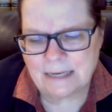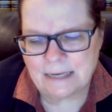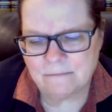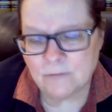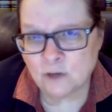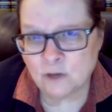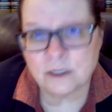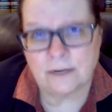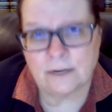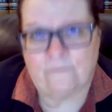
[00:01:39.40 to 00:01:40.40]
Most
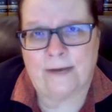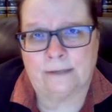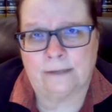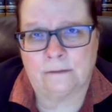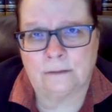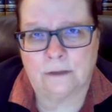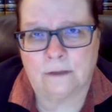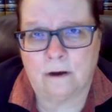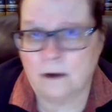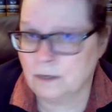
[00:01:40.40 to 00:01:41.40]
non-finals
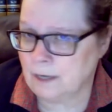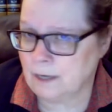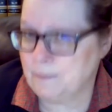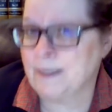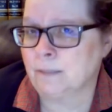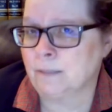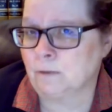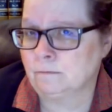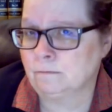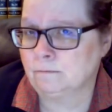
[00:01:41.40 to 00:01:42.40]
are not
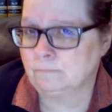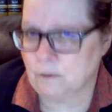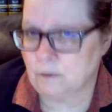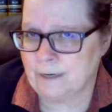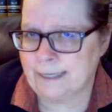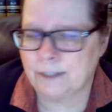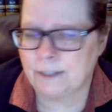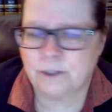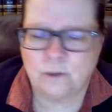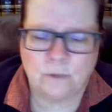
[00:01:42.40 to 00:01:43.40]
appealable, all right,
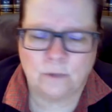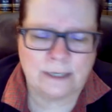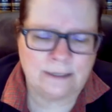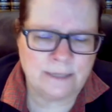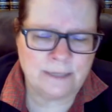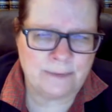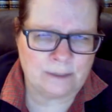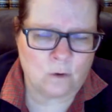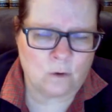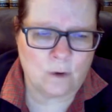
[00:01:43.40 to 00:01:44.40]
to the appellate
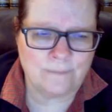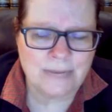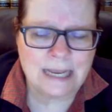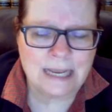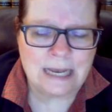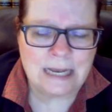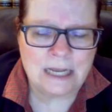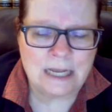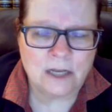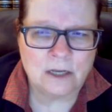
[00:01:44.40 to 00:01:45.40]
court.
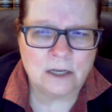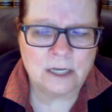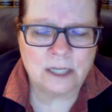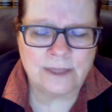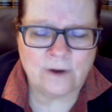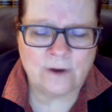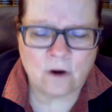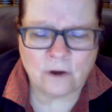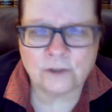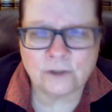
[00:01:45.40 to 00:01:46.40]
There
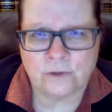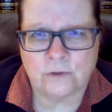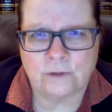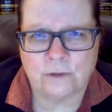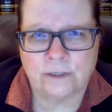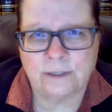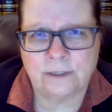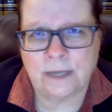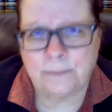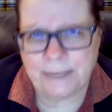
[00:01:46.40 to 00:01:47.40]
are certain
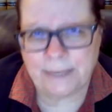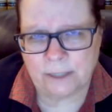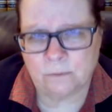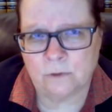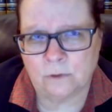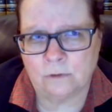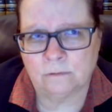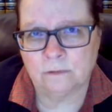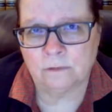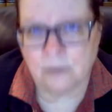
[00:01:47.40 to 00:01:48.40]
appealable
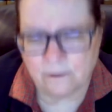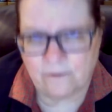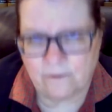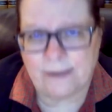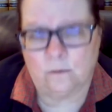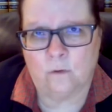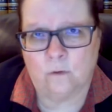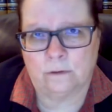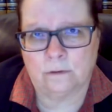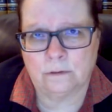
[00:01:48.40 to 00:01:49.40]
non-final
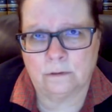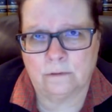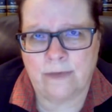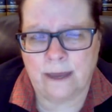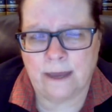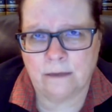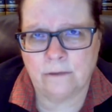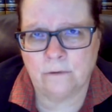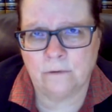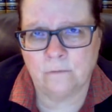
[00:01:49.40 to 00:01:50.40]
orders that
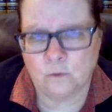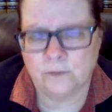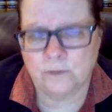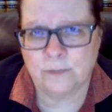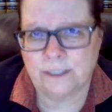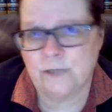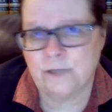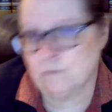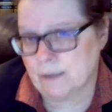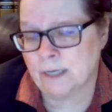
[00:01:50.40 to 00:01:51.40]
the rules of procedure
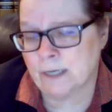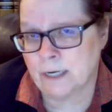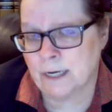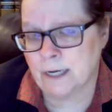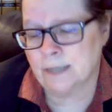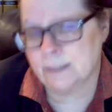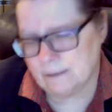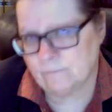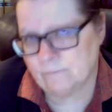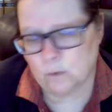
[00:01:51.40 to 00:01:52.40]
recognize and
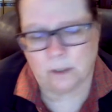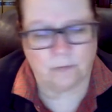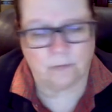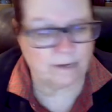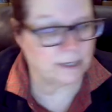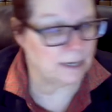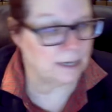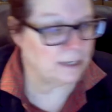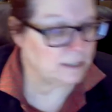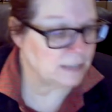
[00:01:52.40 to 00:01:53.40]
that Florida law
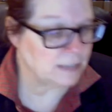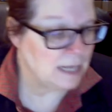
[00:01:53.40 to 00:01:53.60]
recognizes.